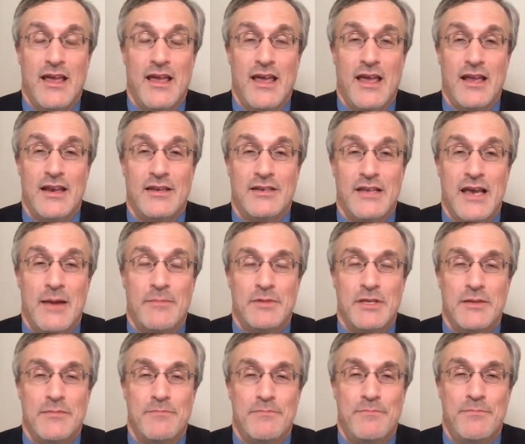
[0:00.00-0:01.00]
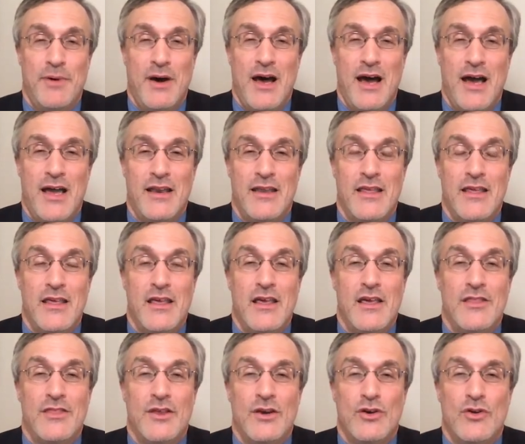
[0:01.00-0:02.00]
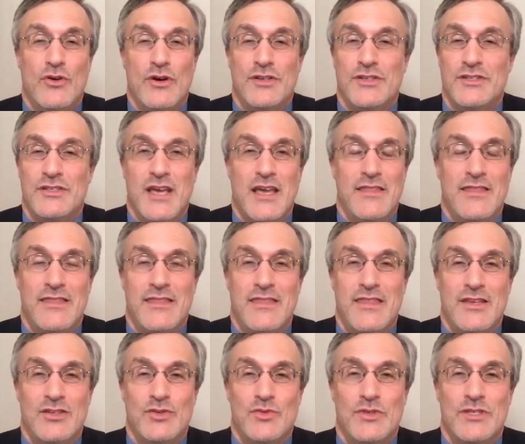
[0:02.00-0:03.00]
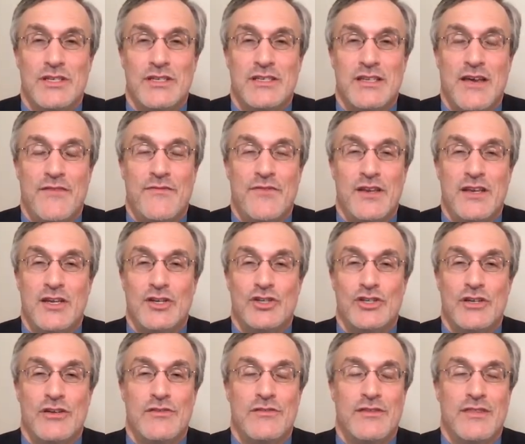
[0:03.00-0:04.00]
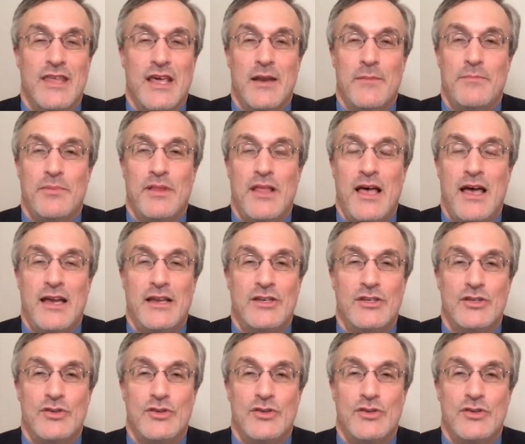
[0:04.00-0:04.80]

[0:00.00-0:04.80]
had adopted, but the court said this was a definition that applied